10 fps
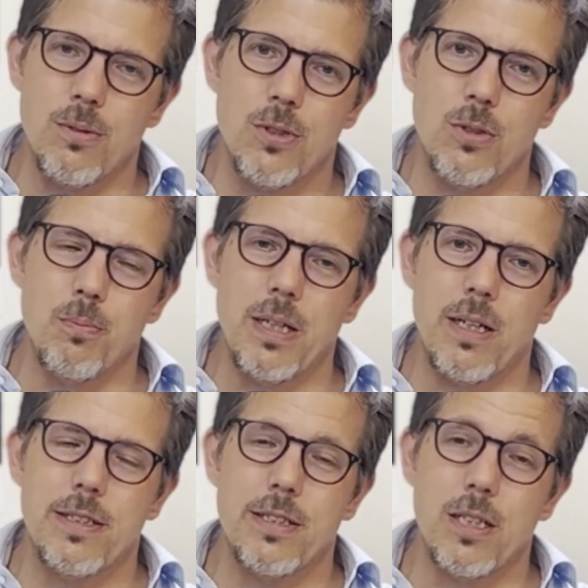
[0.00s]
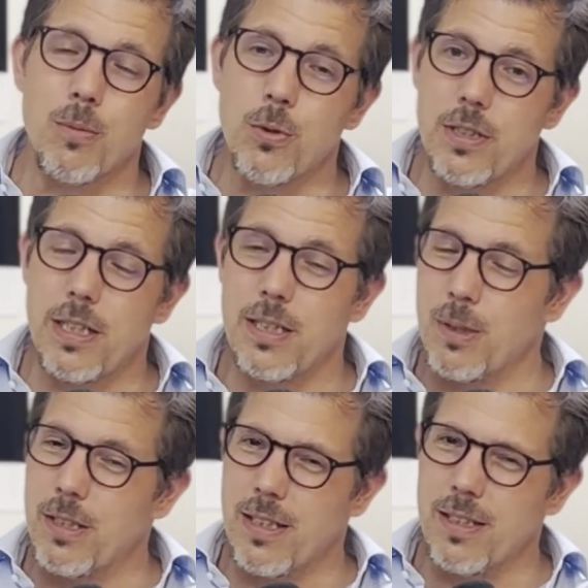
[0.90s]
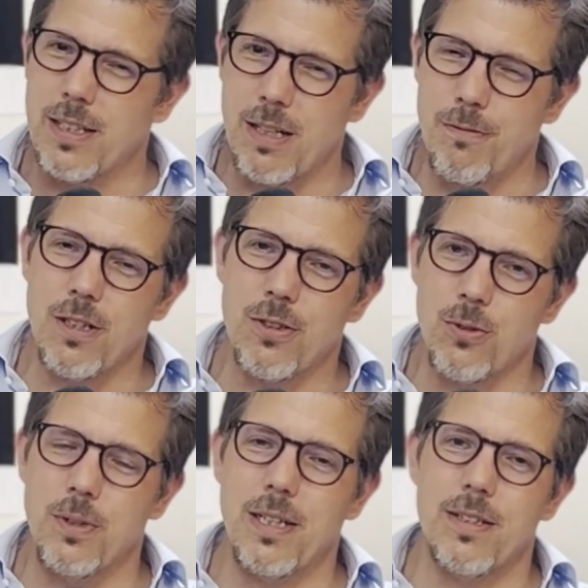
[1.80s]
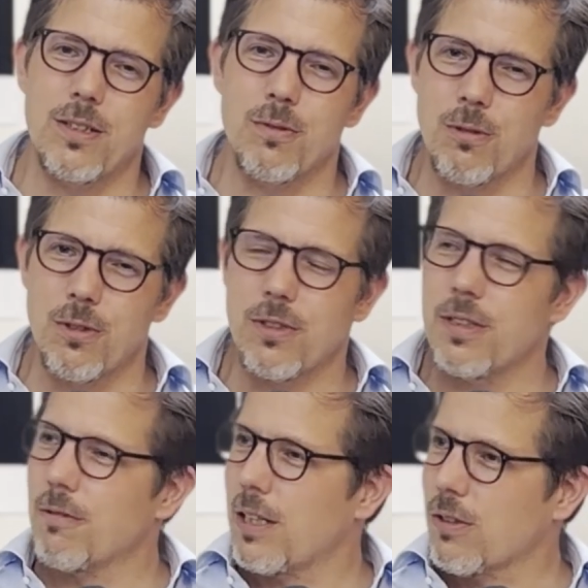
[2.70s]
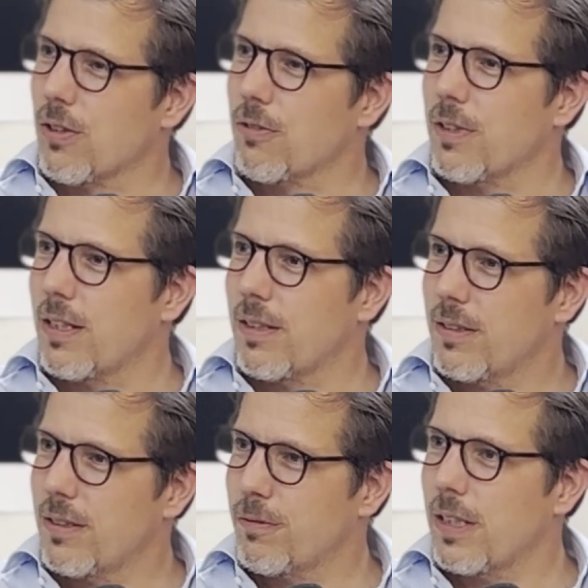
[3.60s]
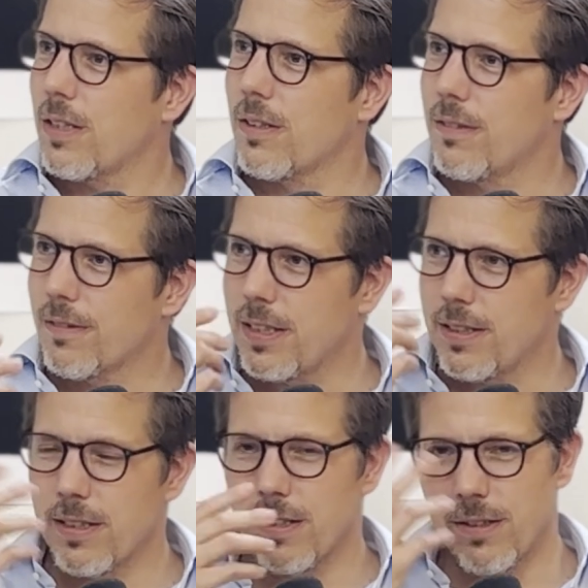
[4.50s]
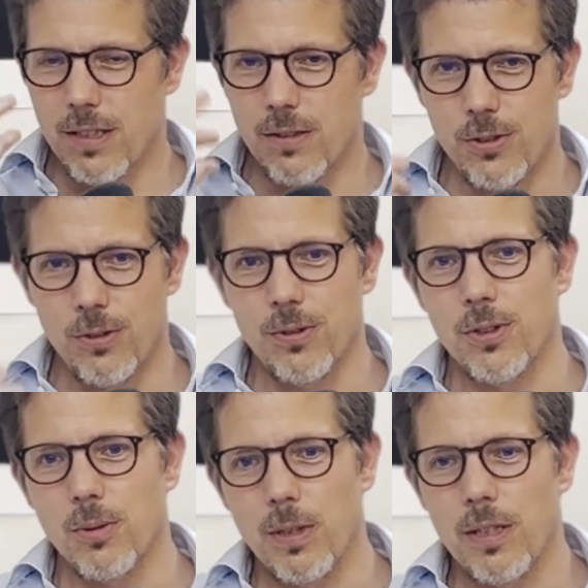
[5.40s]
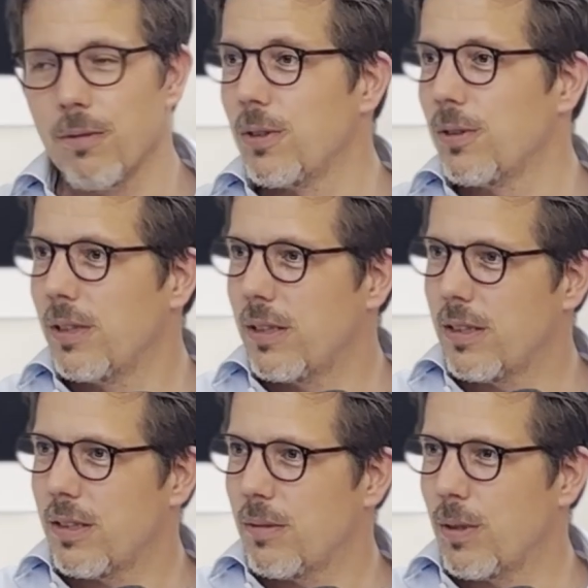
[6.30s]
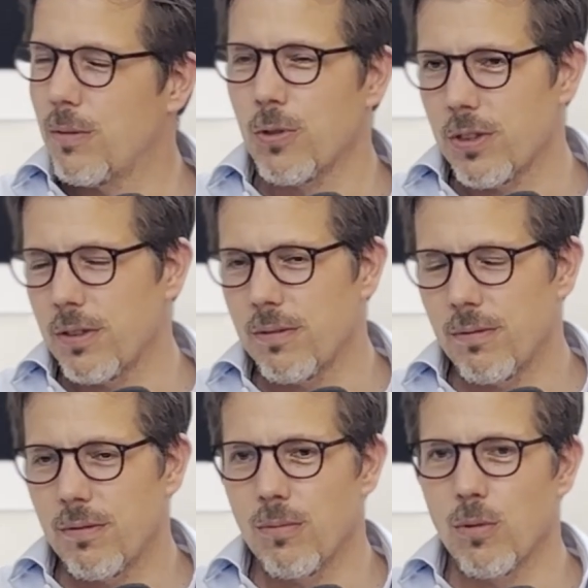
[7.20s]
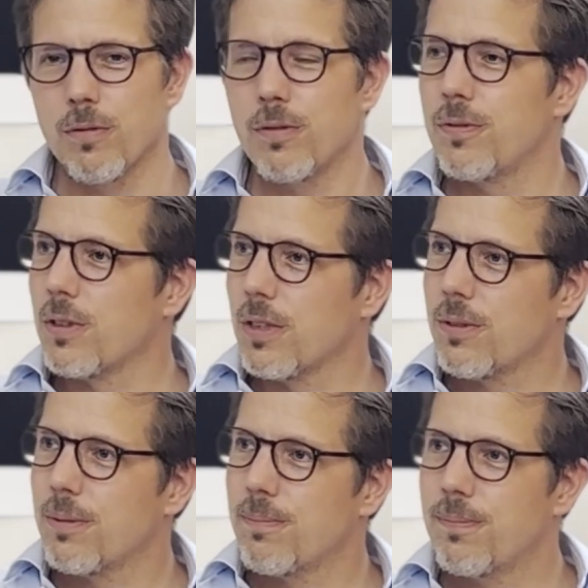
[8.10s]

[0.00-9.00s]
stood behind Saddam Hussein. But the caveat to that is, of course, the Iran-Contra affair, right? That should also play a role. That was more of a footnote.